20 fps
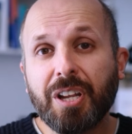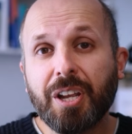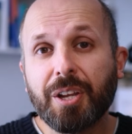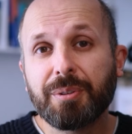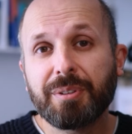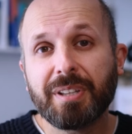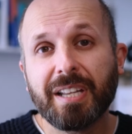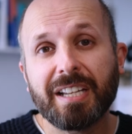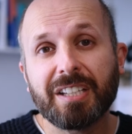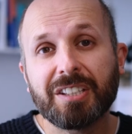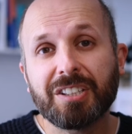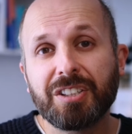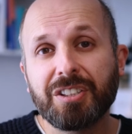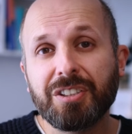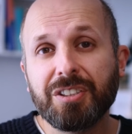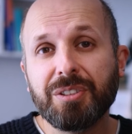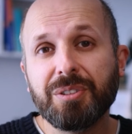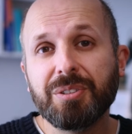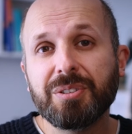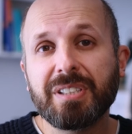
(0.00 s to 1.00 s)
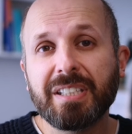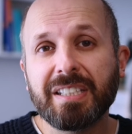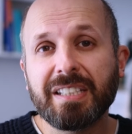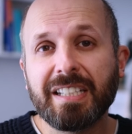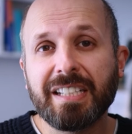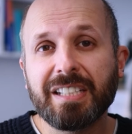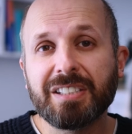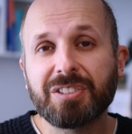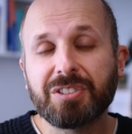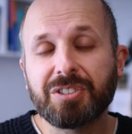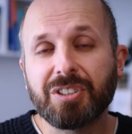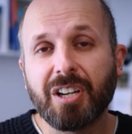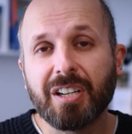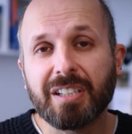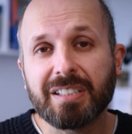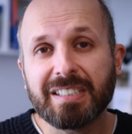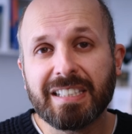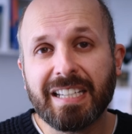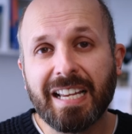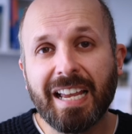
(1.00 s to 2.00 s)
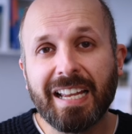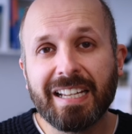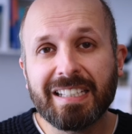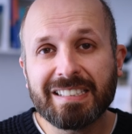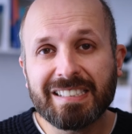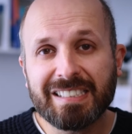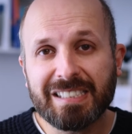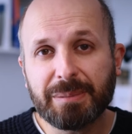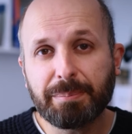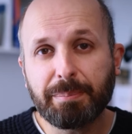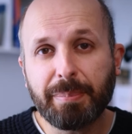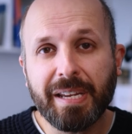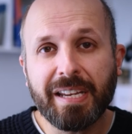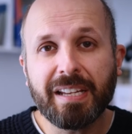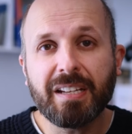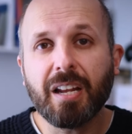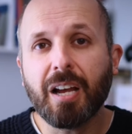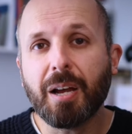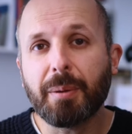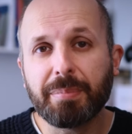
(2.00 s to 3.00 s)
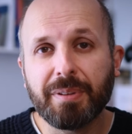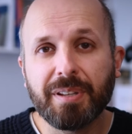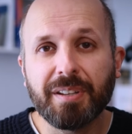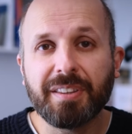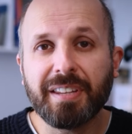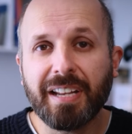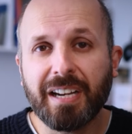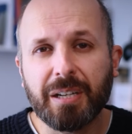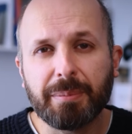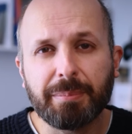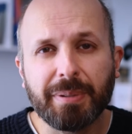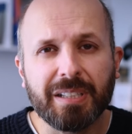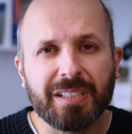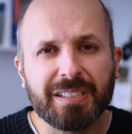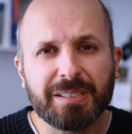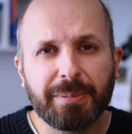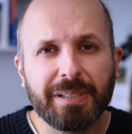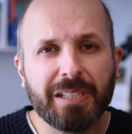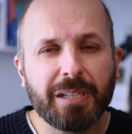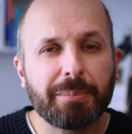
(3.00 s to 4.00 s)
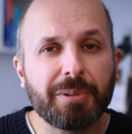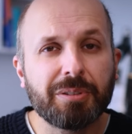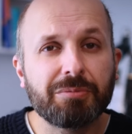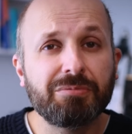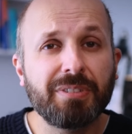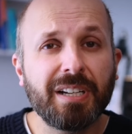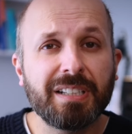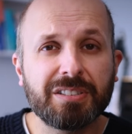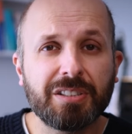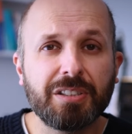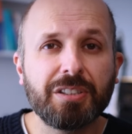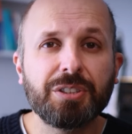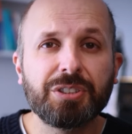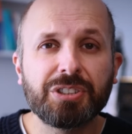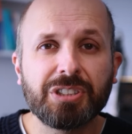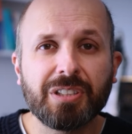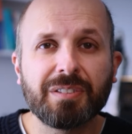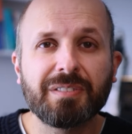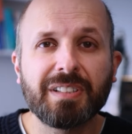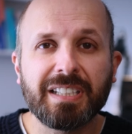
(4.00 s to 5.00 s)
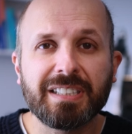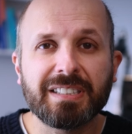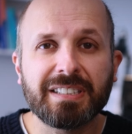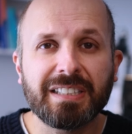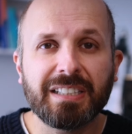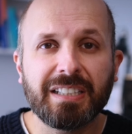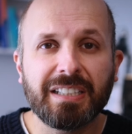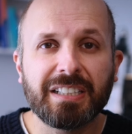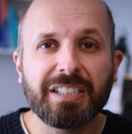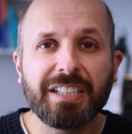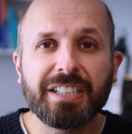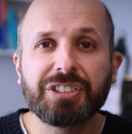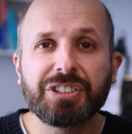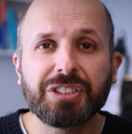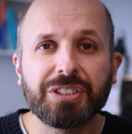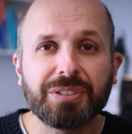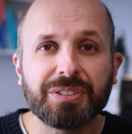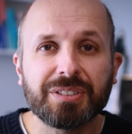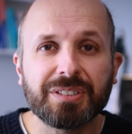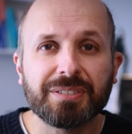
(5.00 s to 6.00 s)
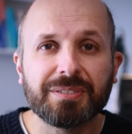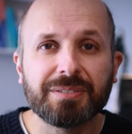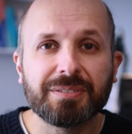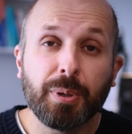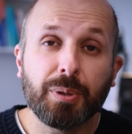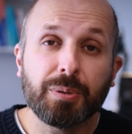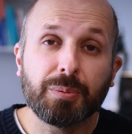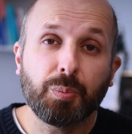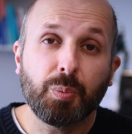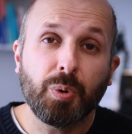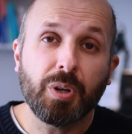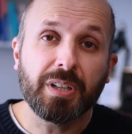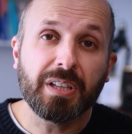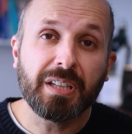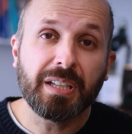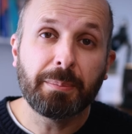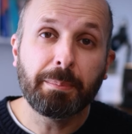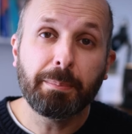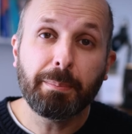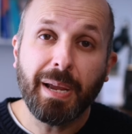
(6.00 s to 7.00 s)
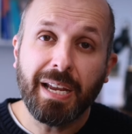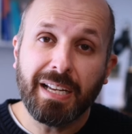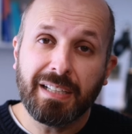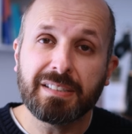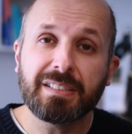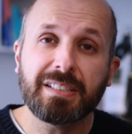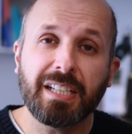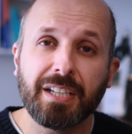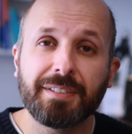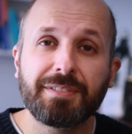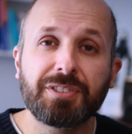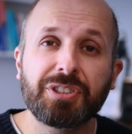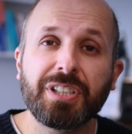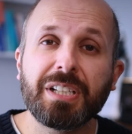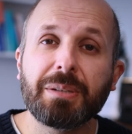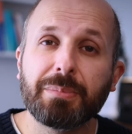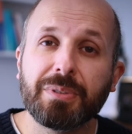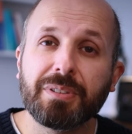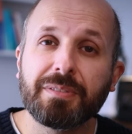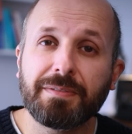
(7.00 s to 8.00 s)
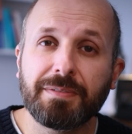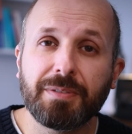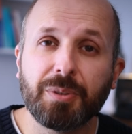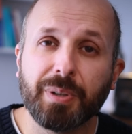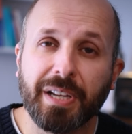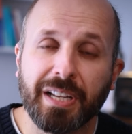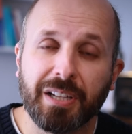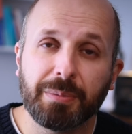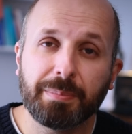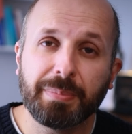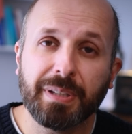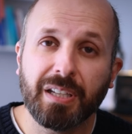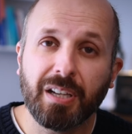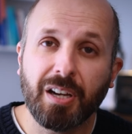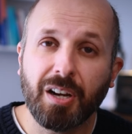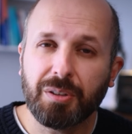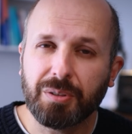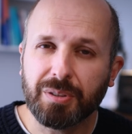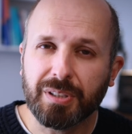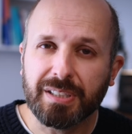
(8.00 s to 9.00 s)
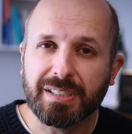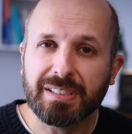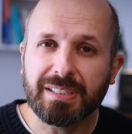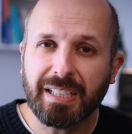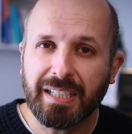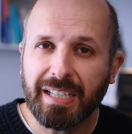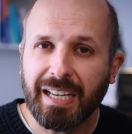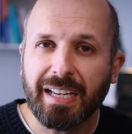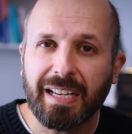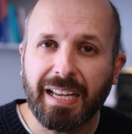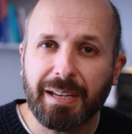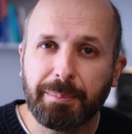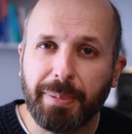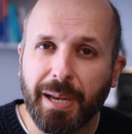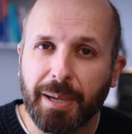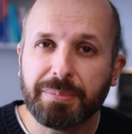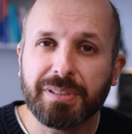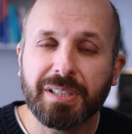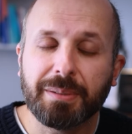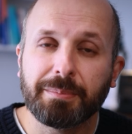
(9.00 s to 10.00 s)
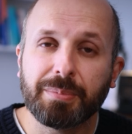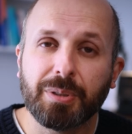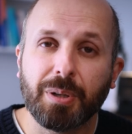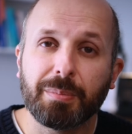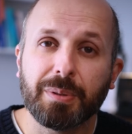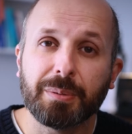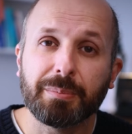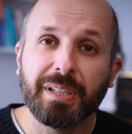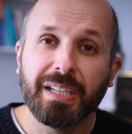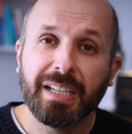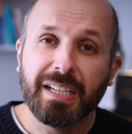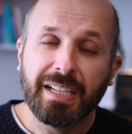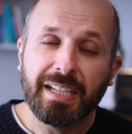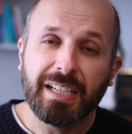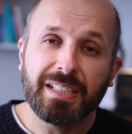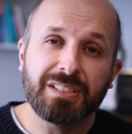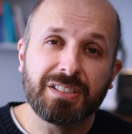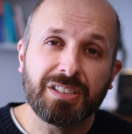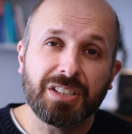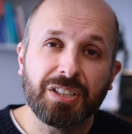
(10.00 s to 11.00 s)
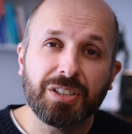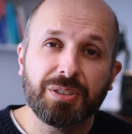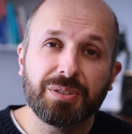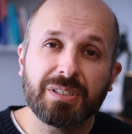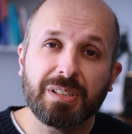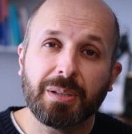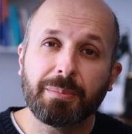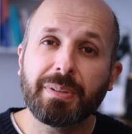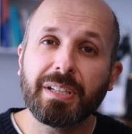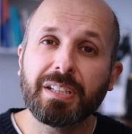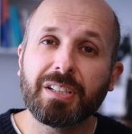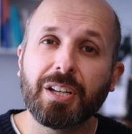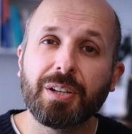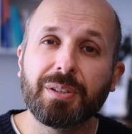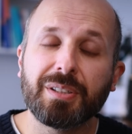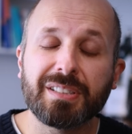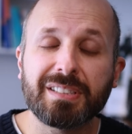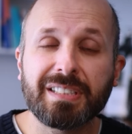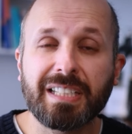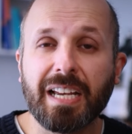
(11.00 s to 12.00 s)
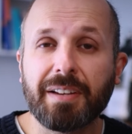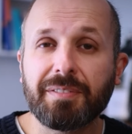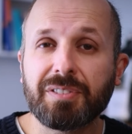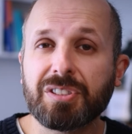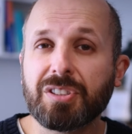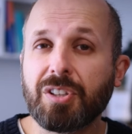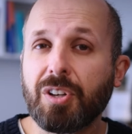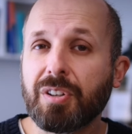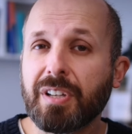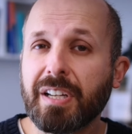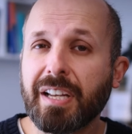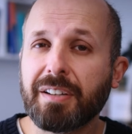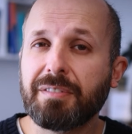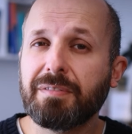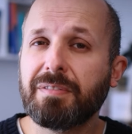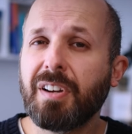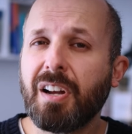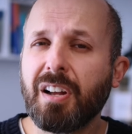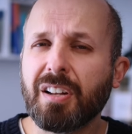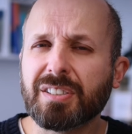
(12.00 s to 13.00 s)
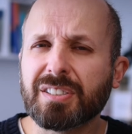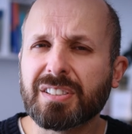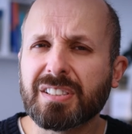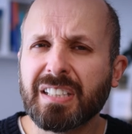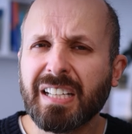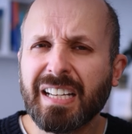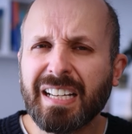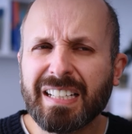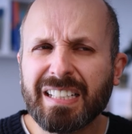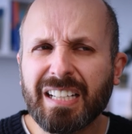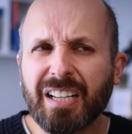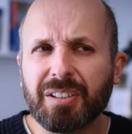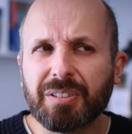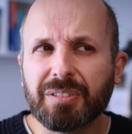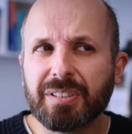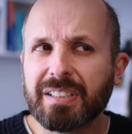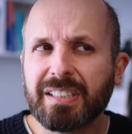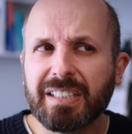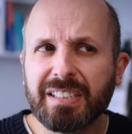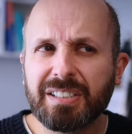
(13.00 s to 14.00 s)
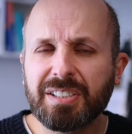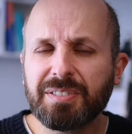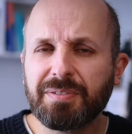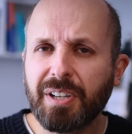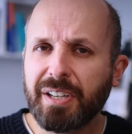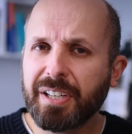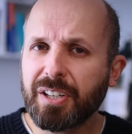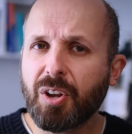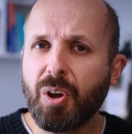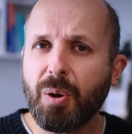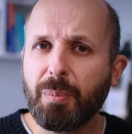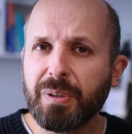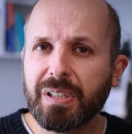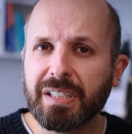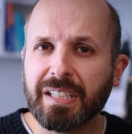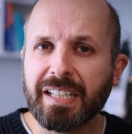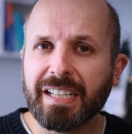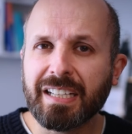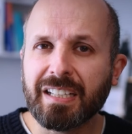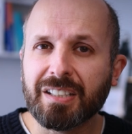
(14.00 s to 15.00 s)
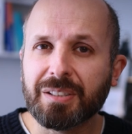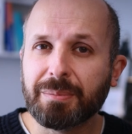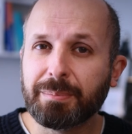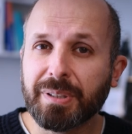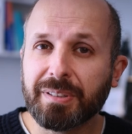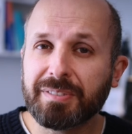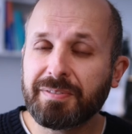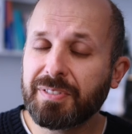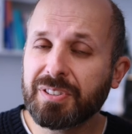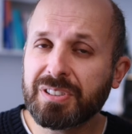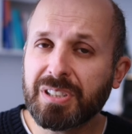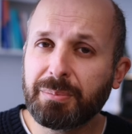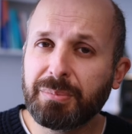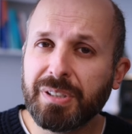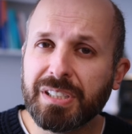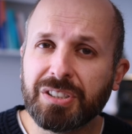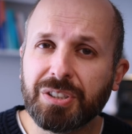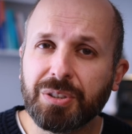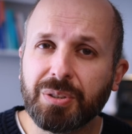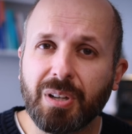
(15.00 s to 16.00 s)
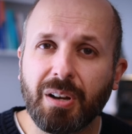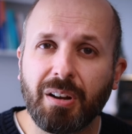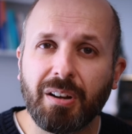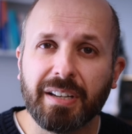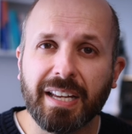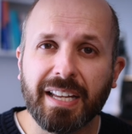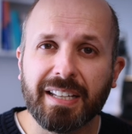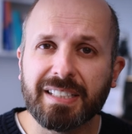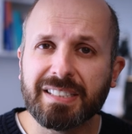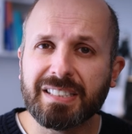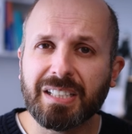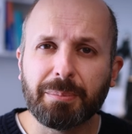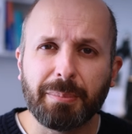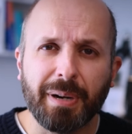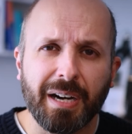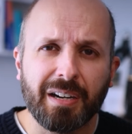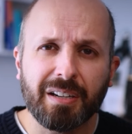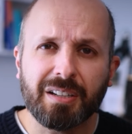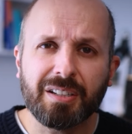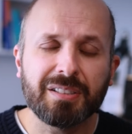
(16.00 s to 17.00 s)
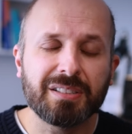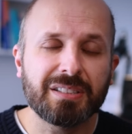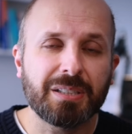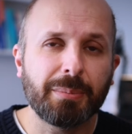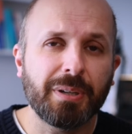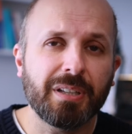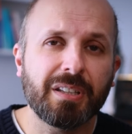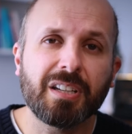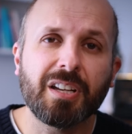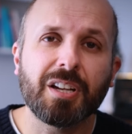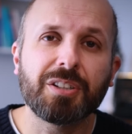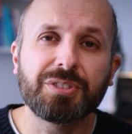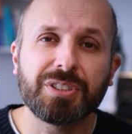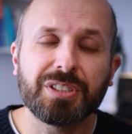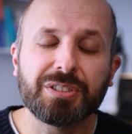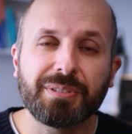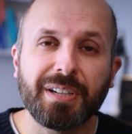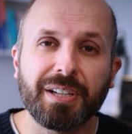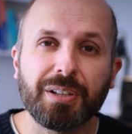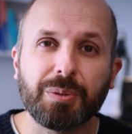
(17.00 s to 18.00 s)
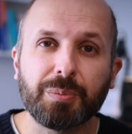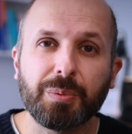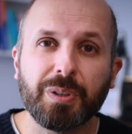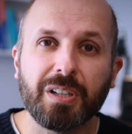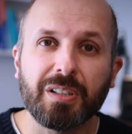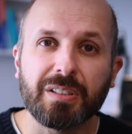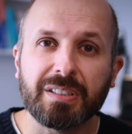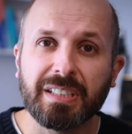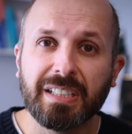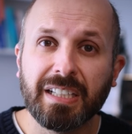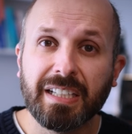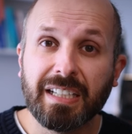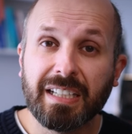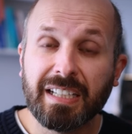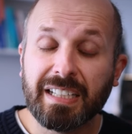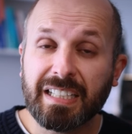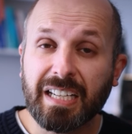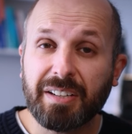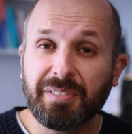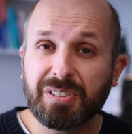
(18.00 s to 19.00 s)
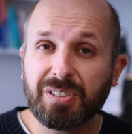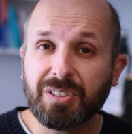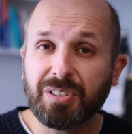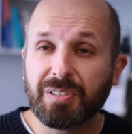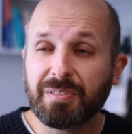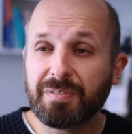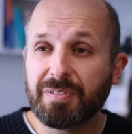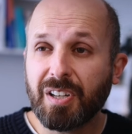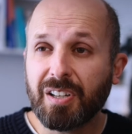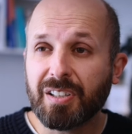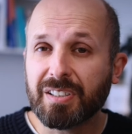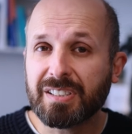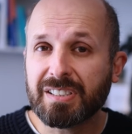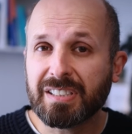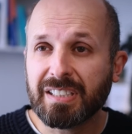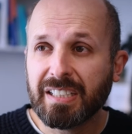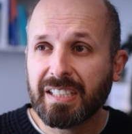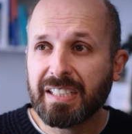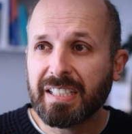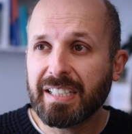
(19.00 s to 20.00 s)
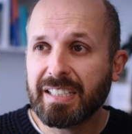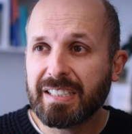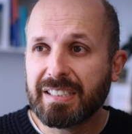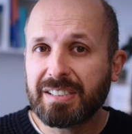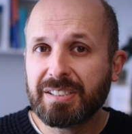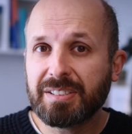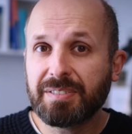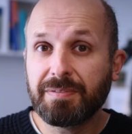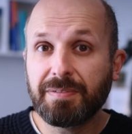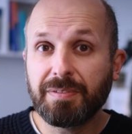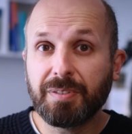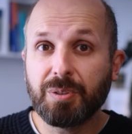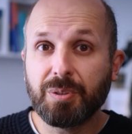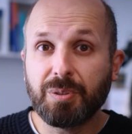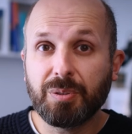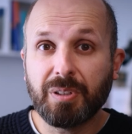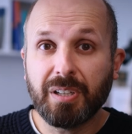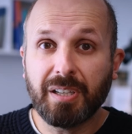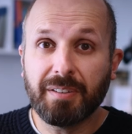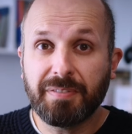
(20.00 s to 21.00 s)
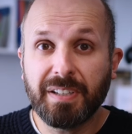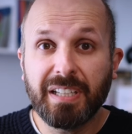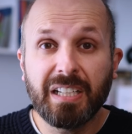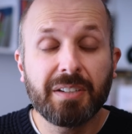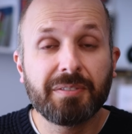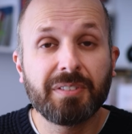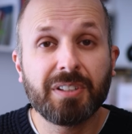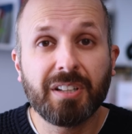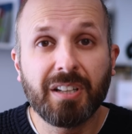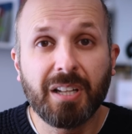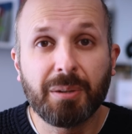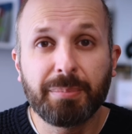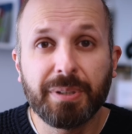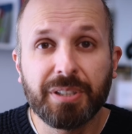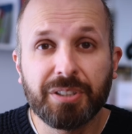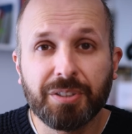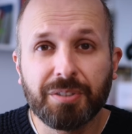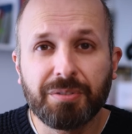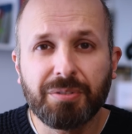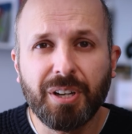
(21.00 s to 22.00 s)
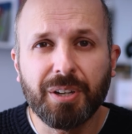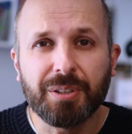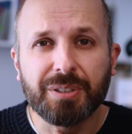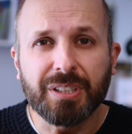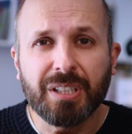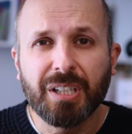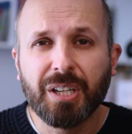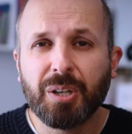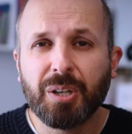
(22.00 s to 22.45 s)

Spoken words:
know that using these drugs can speed up the therapy, to speed up the resolution of these issues. But what the mainstay of treatment for LPR or this pepsin problem is to use something known as Gaviscon Advance. Now, this is very common in England, but for some reason you can't get this in America and some other countries around the world. Gaviscon Advance is for a feeling of a lump in your throat,